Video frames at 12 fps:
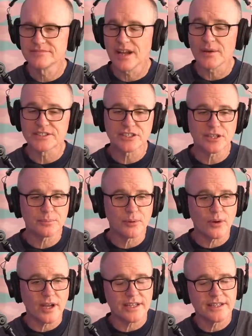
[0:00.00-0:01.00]
No, it's a good
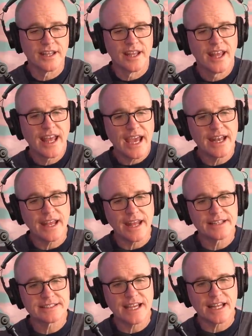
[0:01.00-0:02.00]
point. And
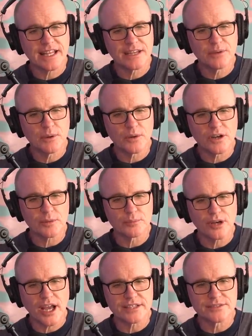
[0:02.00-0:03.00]
it's not like we weren't
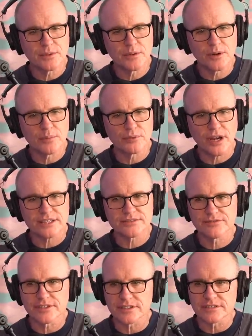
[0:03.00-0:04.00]
oppressed. We were oppressed
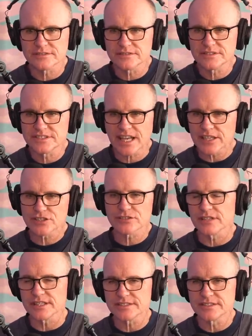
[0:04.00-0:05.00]
for centuries.